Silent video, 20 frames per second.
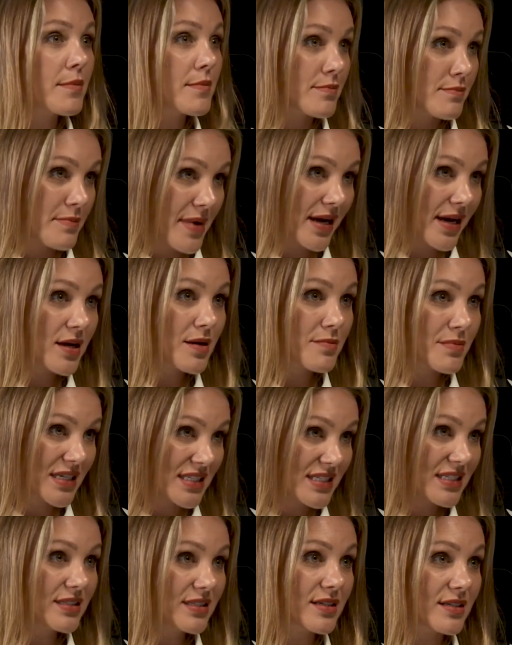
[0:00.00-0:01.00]
Mecca,
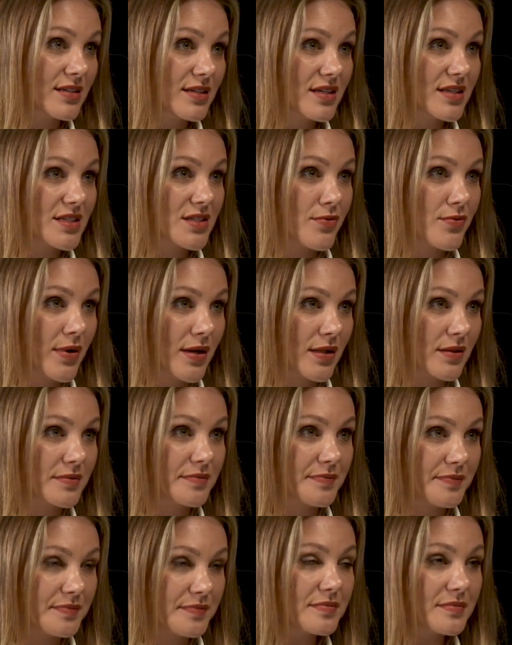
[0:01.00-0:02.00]
Medina as well.